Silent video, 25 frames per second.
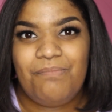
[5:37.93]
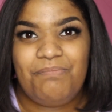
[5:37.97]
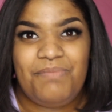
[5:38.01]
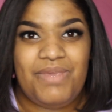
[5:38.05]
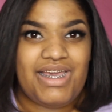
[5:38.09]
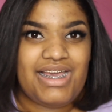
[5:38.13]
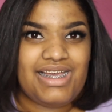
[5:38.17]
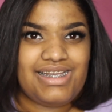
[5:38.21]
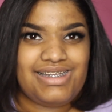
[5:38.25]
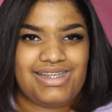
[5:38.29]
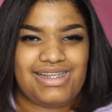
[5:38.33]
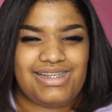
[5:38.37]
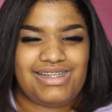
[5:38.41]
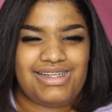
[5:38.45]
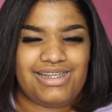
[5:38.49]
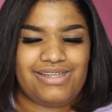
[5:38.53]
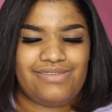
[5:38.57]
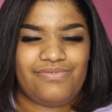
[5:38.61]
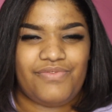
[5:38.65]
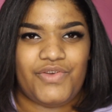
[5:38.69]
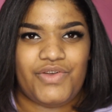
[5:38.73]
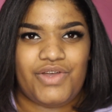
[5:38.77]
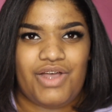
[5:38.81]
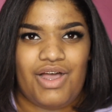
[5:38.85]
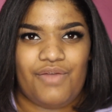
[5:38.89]
because this
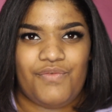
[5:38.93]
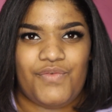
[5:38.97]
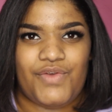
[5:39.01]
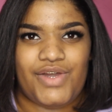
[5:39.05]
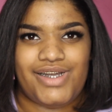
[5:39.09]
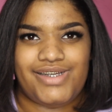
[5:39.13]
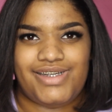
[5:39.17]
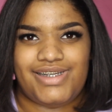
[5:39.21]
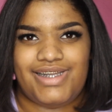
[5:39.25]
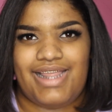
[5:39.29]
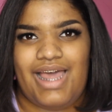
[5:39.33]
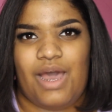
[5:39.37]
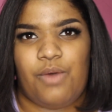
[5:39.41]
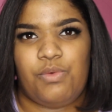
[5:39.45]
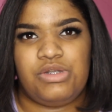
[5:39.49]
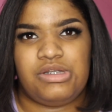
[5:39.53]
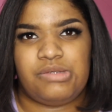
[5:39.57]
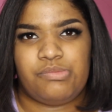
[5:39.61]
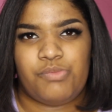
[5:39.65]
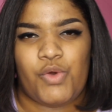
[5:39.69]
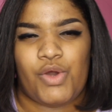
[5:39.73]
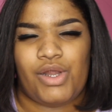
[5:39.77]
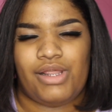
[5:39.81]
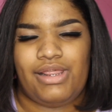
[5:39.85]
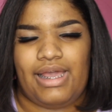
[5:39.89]
is full coverage and that
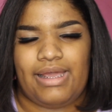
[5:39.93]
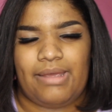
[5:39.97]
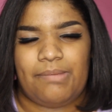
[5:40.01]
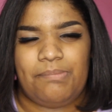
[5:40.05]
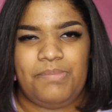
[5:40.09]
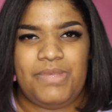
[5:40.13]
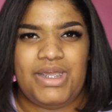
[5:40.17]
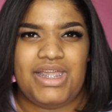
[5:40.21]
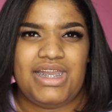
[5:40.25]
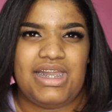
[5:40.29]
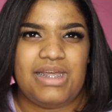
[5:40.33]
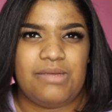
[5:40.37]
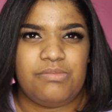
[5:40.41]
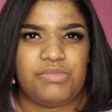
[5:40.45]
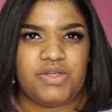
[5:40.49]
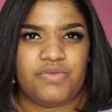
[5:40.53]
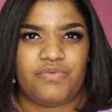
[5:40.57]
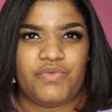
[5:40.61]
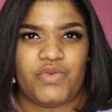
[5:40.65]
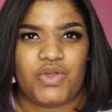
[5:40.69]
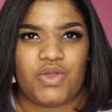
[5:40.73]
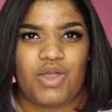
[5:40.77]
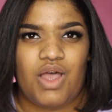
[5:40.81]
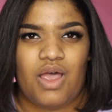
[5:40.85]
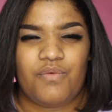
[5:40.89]
one's more like medium to
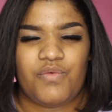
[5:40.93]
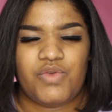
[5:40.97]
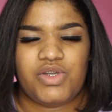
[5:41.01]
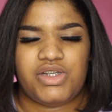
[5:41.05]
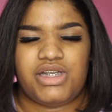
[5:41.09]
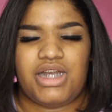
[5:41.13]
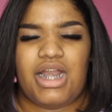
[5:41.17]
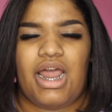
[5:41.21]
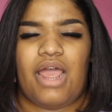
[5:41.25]
full coverage,